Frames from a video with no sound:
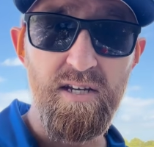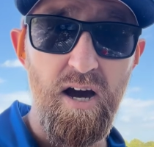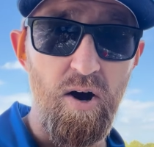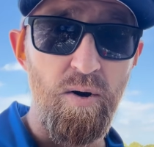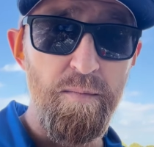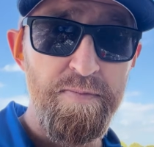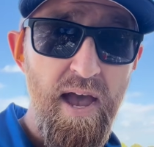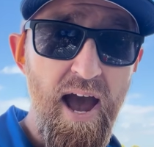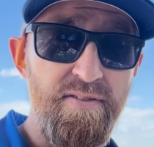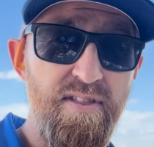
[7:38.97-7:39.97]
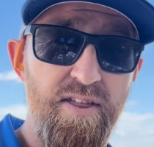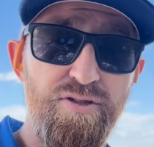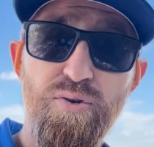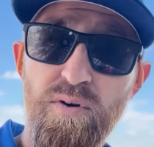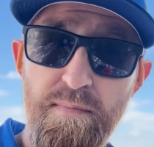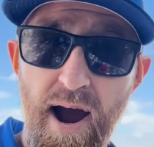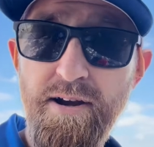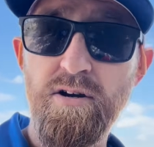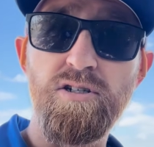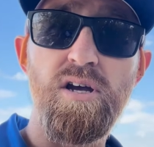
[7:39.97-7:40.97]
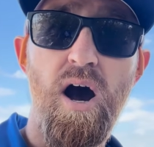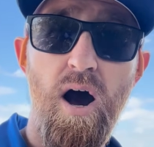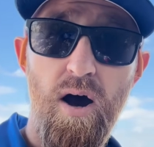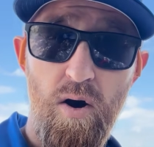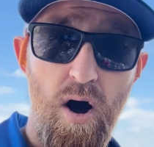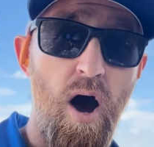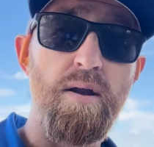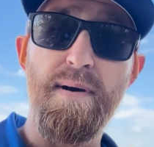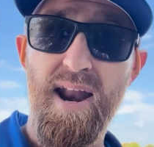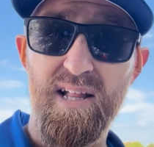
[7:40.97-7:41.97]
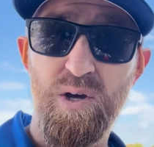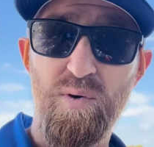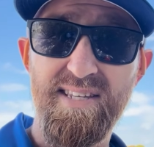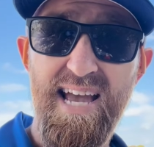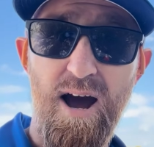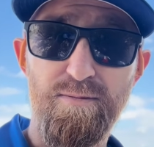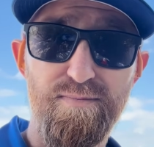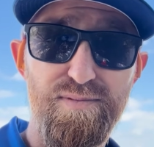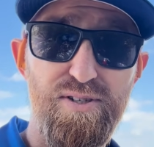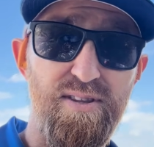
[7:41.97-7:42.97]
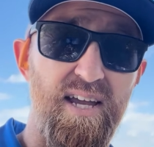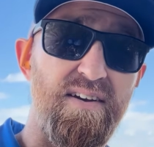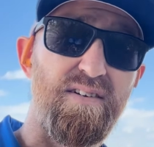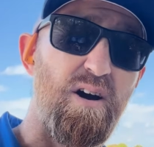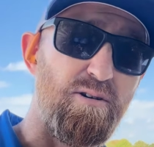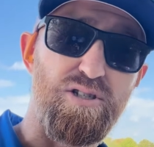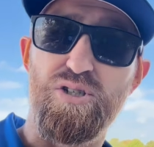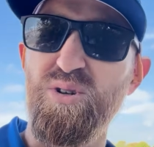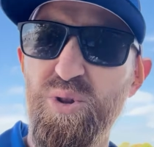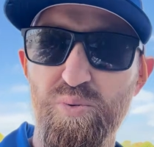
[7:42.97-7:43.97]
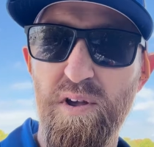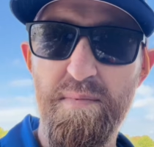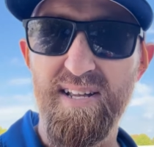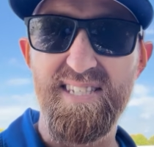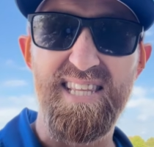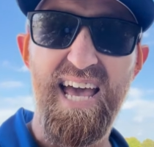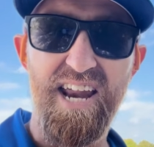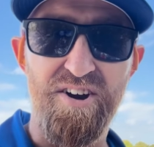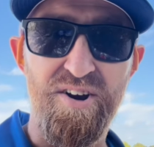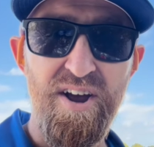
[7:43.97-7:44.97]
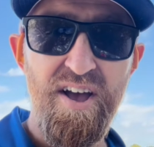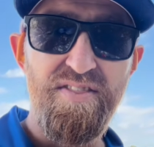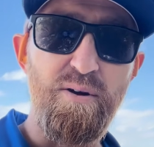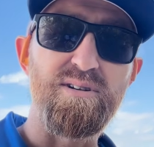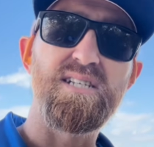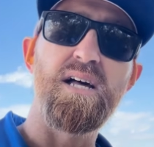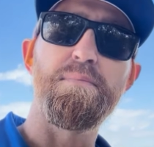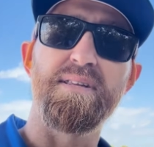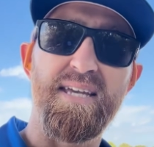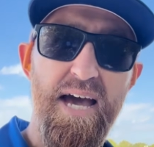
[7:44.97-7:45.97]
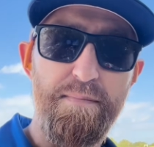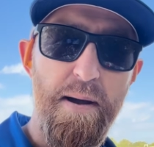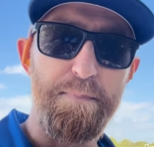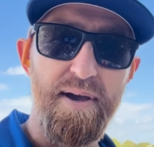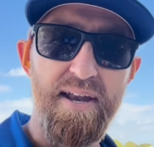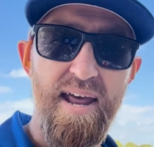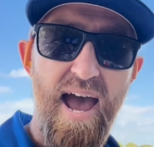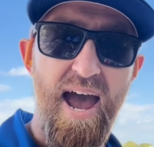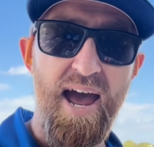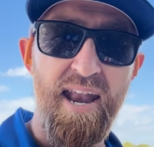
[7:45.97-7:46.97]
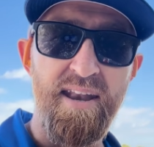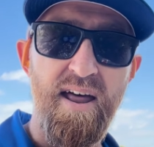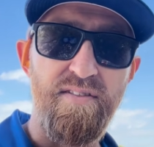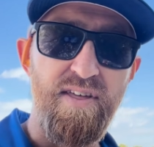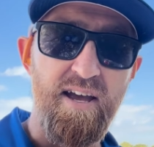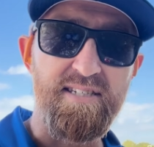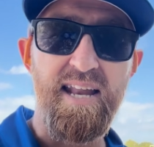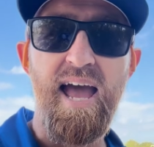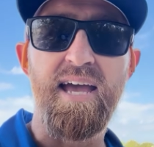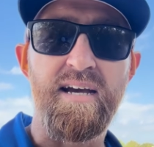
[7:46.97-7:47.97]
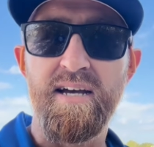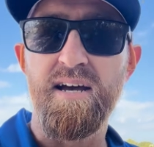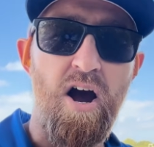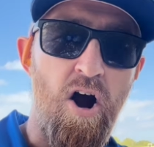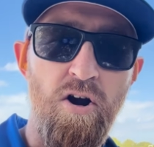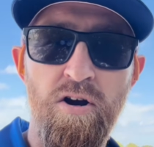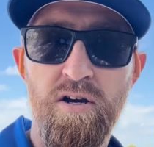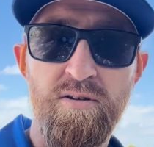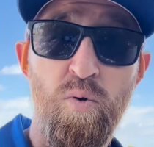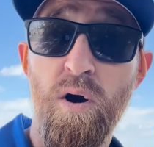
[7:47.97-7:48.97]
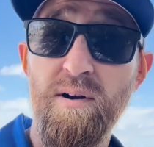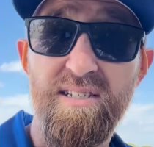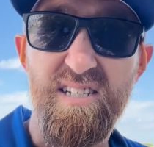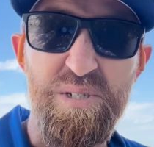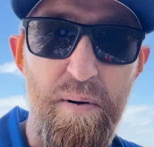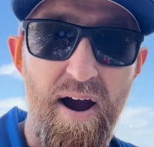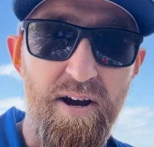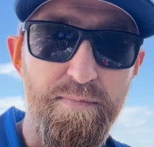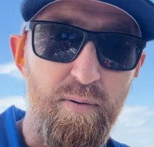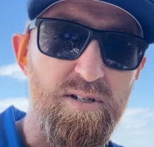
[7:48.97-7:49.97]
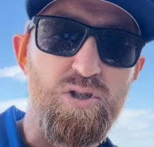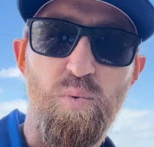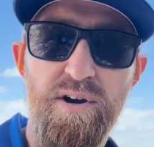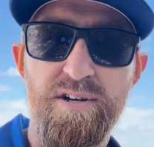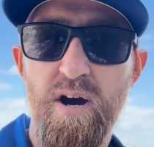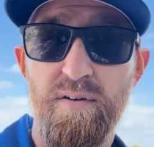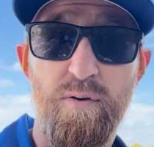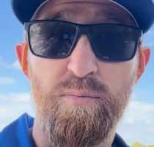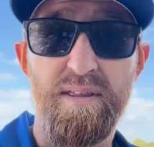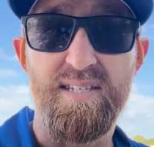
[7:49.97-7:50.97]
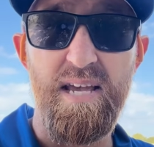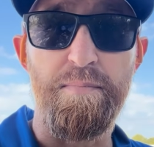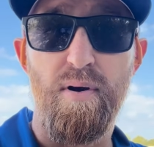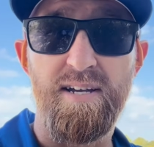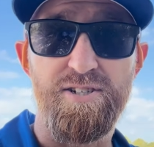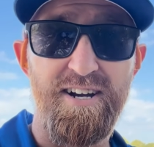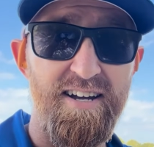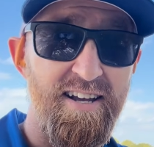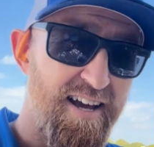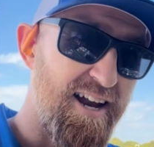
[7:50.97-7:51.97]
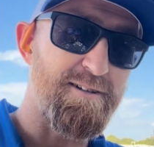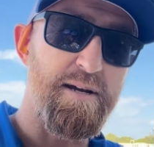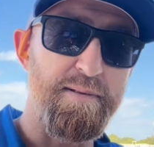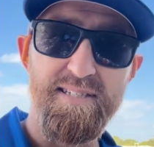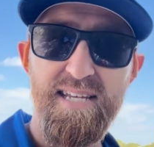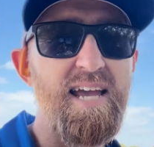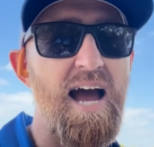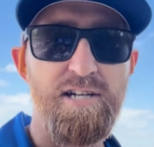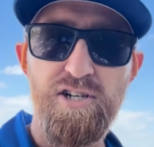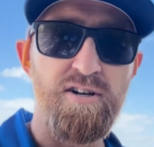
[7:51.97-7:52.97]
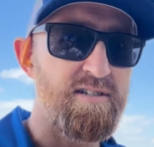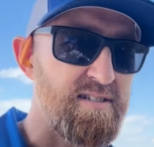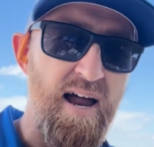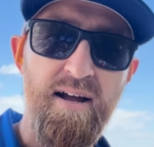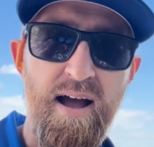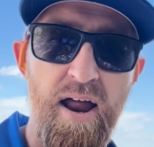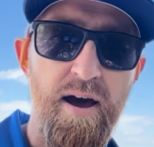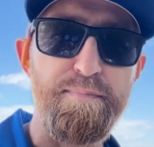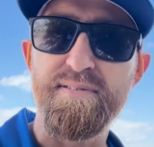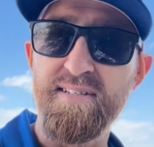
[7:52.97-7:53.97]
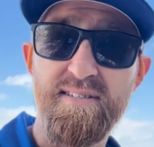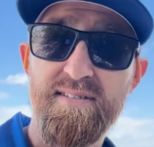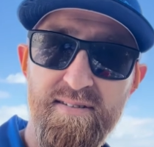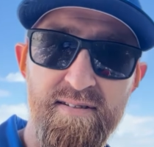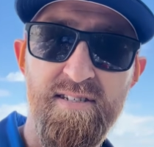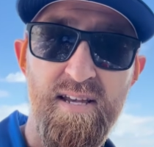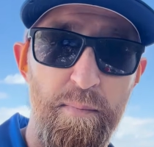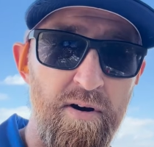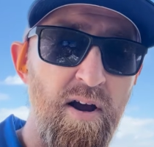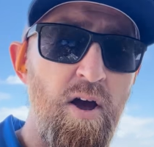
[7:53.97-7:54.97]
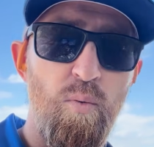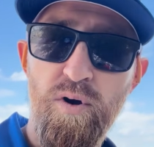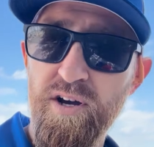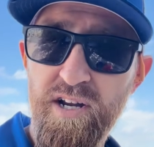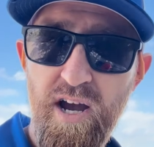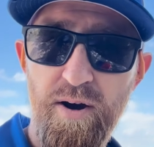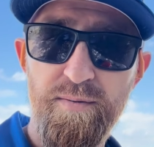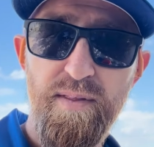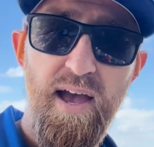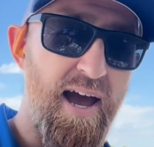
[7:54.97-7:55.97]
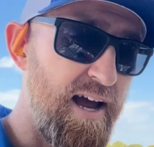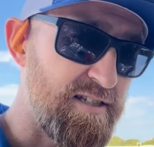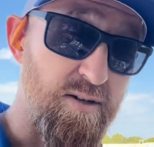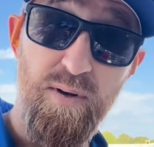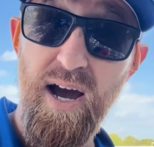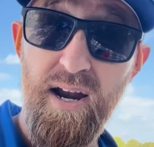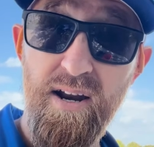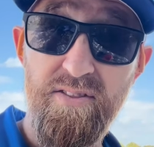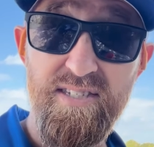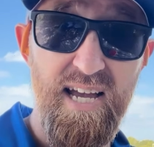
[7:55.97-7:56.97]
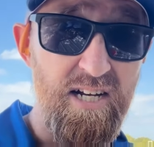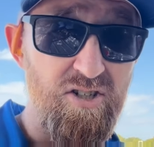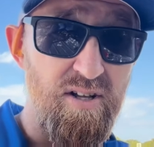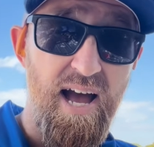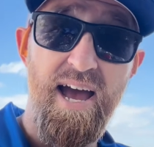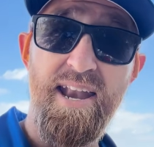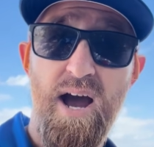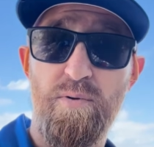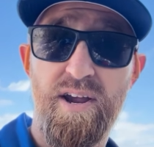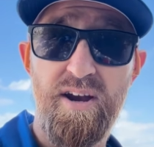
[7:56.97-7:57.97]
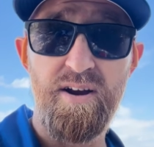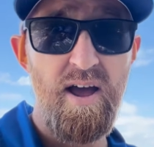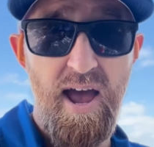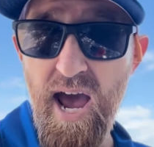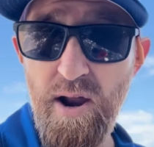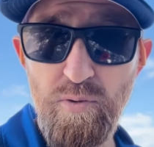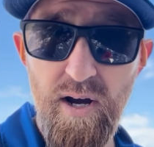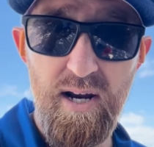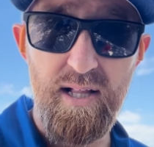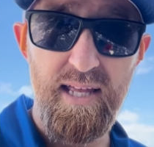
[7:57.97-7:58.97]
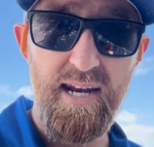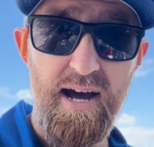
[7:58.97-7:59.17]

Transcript: ago, and then the reminders automatically went out so that even though it was 2-3 months later, they were still able to get my bid, and they said, hey, our quote has expired, but we just wanted to know if it would be the same price or not. I was able to say, yeah, sure, it's not gone up since the summer. We're good to go. And so we got it on the schedule, and now we're here, and we're going to clean it